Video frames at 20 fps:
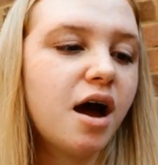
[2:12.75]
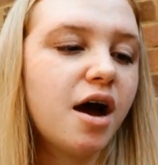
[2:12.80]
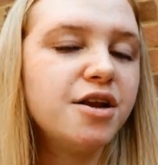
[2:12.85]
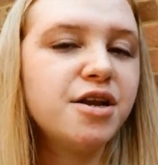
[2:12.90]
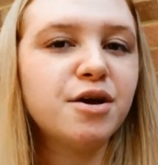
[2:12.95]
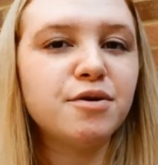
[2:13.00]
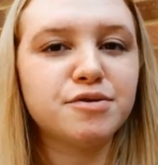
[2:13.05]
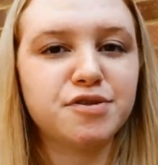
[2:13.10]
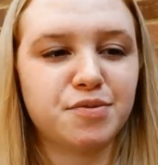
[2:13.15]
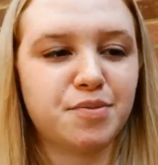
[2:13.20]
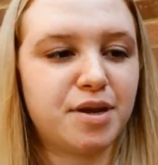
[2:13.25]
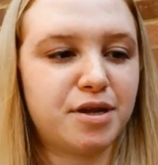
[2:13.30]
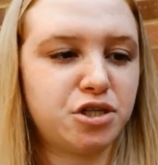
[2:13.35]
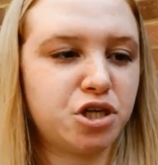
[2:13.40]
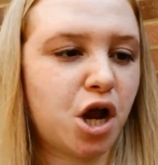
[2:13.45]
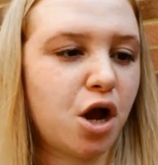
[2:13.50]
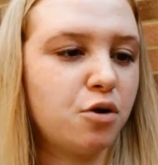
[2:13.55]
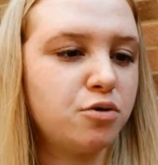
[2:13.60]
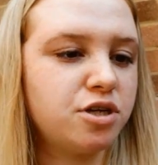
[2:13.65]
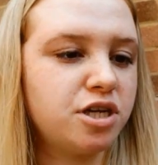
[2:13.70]
I know it's a bit
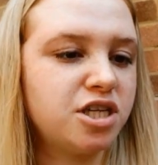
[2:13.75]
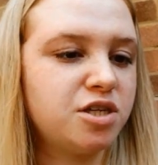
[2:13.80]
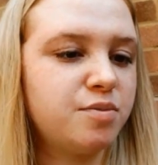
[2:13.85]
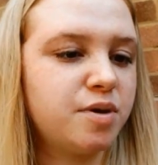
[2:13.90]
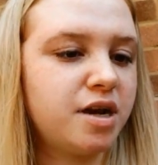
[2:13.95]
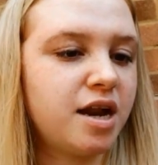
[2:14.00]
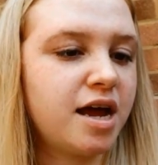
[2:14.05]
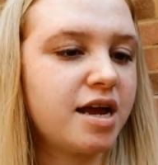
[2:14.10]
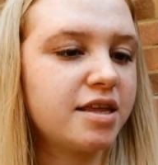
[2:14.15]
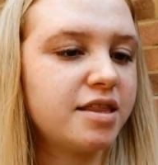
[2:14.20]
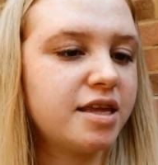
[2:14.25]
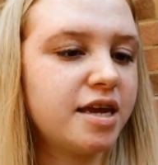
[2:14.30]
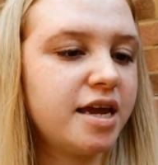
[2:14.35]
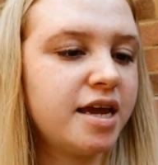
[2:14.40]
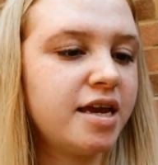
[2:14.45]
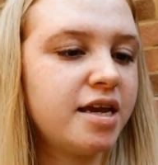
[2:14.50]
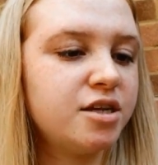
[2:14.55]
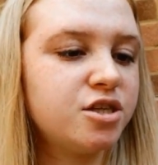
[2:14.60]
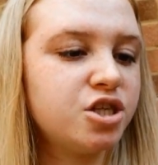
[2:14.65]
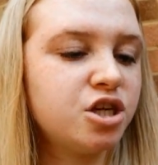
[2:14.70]
childish, but like the
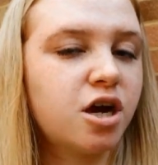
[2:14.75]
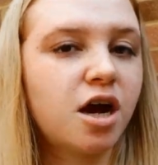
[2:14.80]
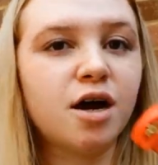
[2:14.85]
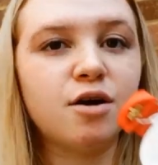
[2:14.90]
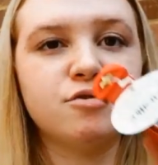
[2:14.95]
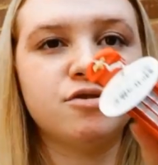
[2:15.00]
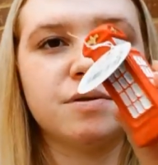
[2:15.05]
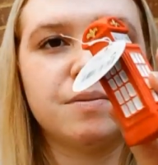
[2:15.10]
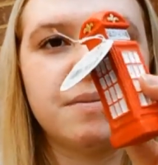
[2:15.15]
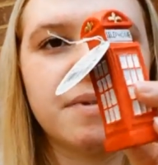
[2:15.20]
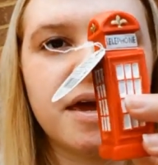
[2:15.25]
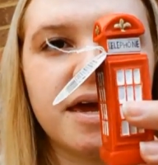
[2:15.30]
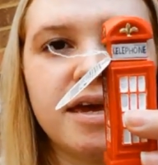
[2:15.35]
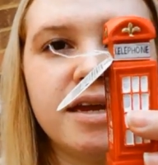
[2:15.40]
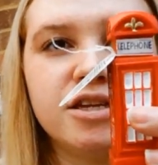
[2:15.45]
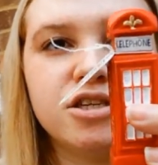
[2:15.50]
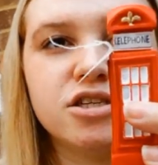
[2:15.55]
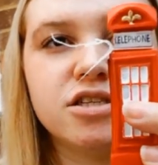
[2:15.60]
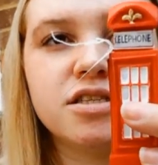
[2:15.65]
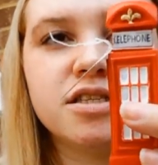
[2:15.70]
inner child in
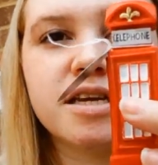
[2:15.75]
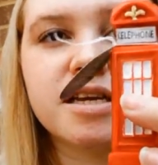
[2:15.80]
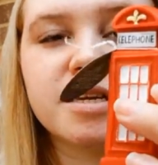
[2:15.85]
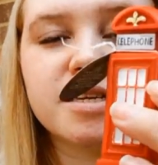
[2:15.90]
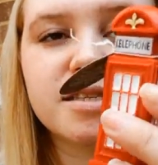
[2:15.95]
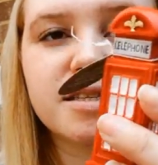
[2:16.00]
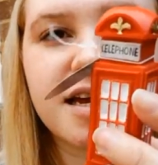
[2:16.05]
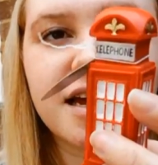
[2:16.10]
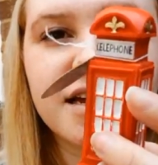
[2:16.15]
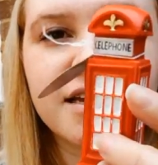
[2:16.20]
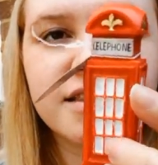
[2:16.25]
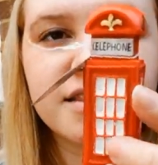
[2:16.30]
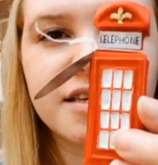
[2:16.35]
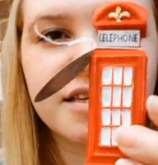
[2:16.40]
me just thinks that